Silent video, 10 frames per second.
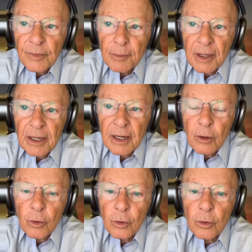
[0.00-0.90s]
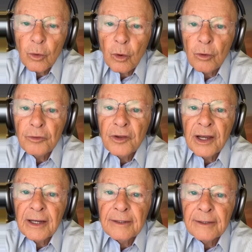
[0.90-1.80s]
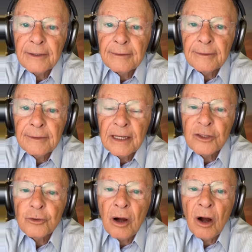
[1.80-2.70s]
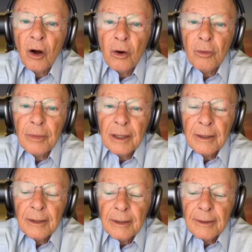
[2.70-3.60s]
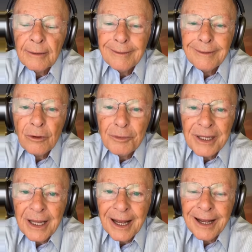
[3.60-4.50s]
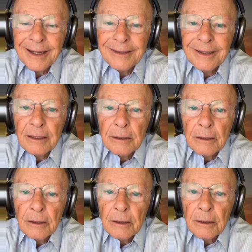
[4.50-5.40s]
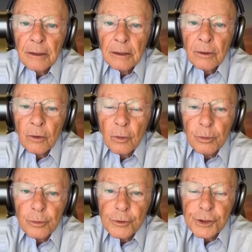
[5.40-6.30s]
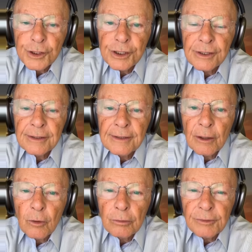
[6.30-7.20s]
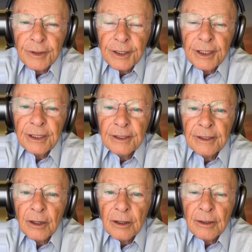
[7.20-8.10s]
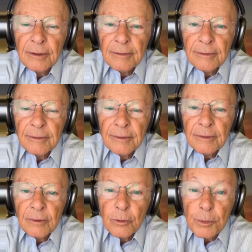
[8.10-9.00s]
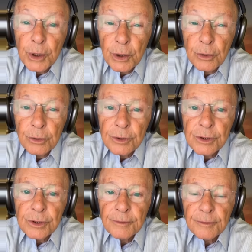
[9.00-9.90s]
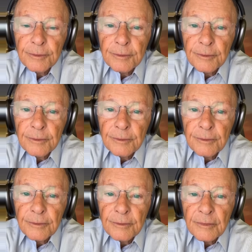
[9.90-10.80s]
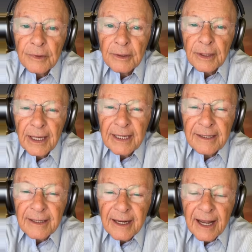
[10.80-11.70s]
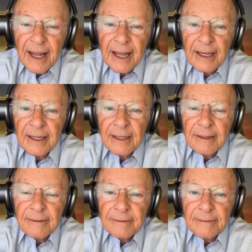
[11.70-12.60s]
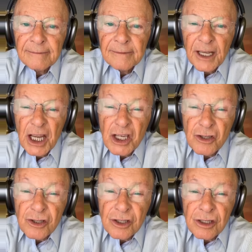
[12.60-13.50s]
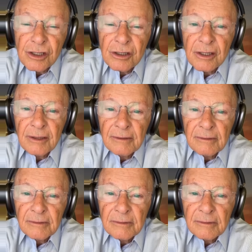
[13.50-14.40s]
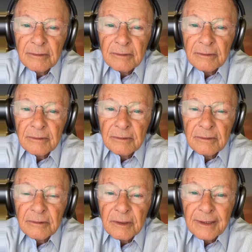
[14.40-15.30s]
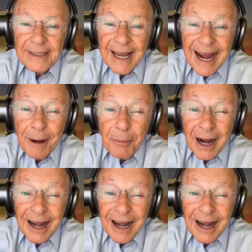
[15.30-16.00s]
First, she said, she presented there the offering, her soul that was there, humbled, afflicted. She was presenting her soul that was afflicted, humbled, that was downcast.